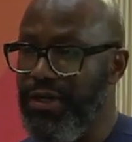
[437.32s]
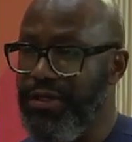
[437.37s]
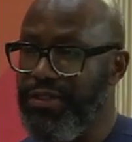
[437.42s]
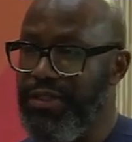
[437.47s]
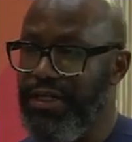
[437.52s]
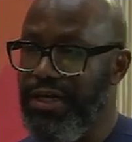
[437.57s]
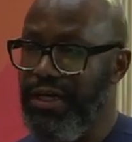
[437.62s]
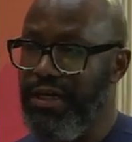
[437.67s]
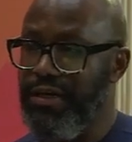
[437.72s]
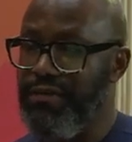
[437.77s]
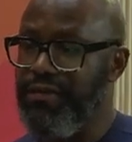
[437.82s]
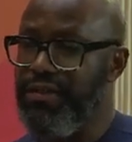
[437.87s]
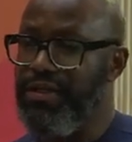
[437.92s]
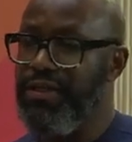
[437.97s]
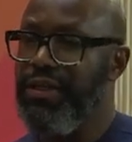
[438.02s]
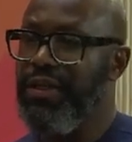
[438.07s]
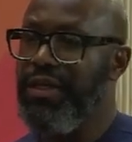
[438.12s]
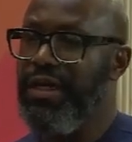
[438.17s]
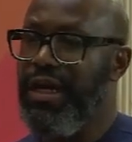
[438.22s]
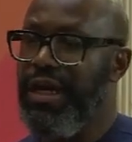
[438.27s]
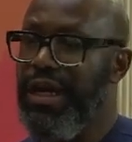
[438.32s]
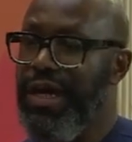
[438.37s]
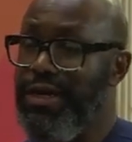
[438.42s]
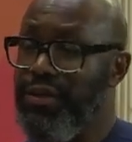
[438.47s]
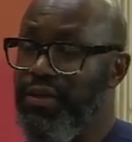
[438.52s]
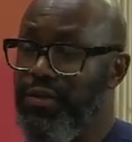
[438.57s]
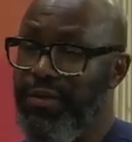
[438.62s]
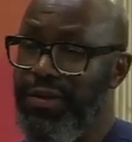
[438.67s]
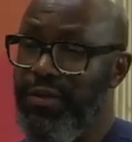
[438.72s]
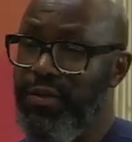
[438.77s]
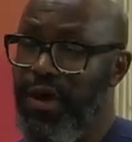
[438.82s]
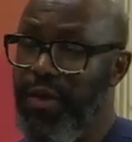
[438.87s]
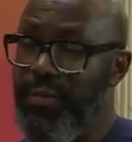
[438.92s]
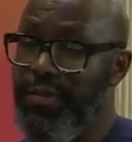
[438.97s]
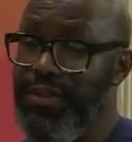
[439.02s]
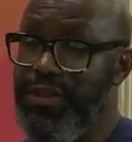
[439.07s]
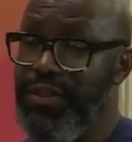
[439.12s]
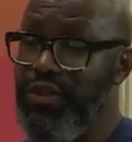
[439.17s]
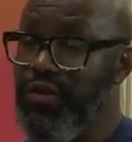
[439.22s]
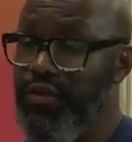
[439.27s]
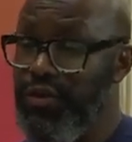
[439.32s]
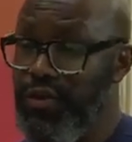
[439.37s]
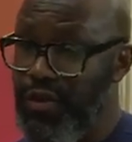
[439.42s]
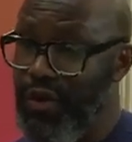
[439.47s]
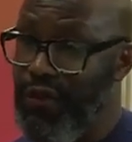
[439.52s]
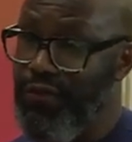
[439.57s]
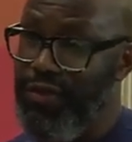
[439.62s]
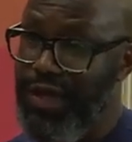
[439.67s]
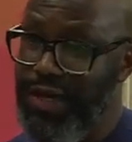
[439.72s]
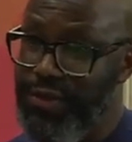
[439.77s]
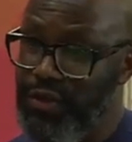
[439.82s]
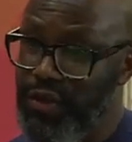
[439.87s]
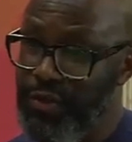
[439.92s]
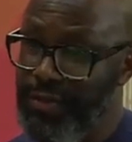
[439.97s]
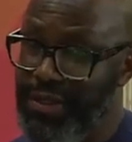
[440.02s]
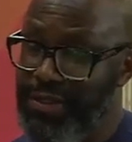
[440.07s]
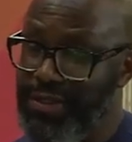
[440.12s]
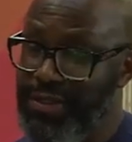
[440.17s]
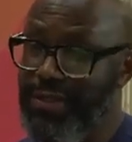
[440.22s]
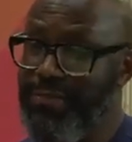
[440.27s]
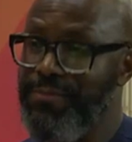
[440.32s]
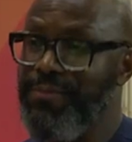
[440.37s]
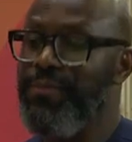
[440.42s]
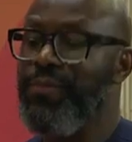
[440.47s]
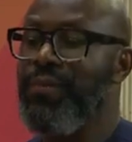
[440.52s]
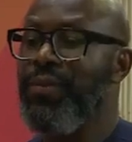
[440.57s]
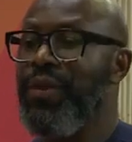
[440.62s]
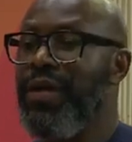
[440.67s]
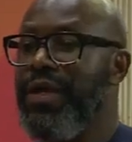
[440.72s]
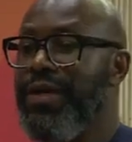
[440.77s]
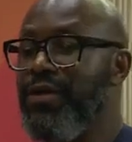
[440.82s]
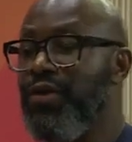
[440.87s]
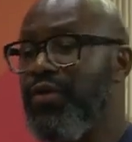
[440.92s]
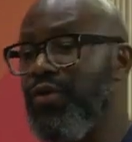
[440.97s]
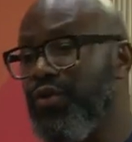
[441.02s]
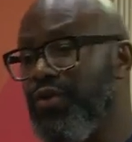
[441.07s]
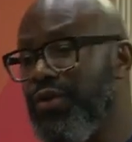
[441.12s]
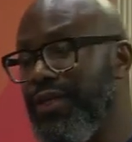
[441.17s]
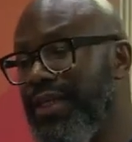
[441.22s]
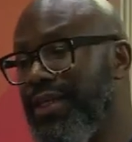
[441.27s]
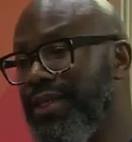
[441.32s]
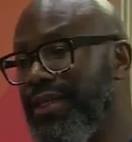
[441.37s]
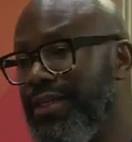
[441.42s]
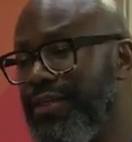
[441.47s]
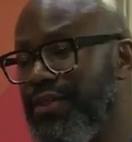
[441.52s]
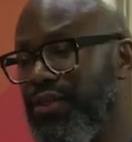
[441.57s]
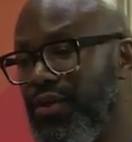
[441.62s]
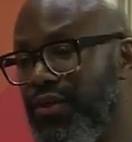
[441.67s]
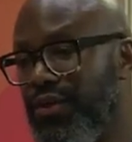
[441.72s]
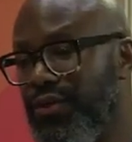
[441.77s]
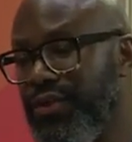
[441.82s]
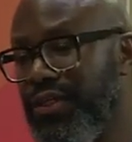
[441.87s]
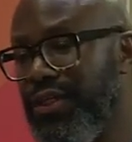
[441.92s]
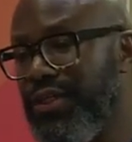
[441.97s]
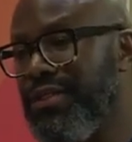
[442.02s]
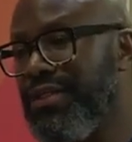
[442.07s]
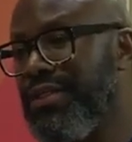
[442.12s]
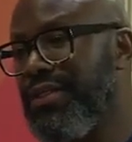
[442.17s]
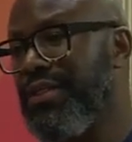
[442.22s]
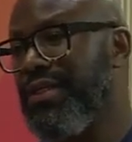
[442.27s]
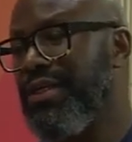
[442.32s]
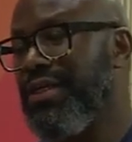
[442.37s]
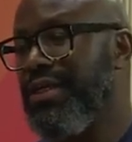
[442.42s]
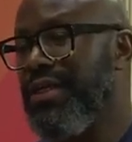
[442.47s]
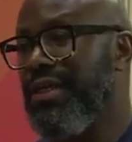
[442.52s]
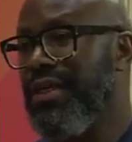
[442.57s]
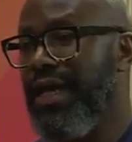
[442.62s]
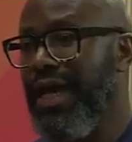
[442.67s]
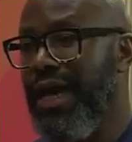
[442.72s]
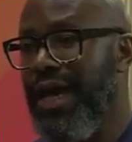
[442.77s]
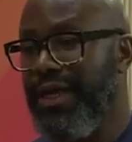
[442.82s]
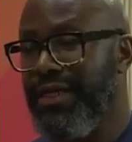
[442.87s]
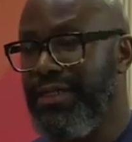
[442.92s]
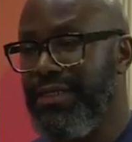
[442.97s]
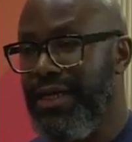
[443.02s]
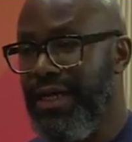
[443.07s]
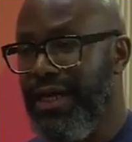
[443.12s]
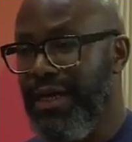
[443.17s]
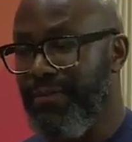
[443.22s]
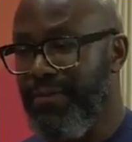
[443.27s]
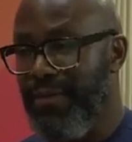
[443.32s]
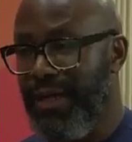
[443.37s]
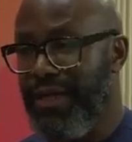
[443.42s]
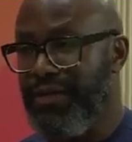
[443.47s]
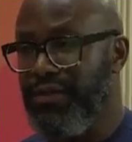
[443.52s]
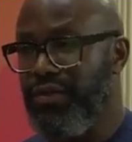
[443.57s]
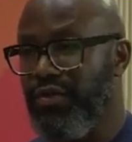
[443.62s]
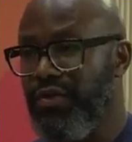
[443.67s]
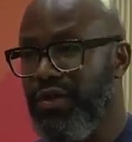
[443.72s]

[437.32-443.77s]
ourselves to be well positioned to serve customers, who need these solutions. And as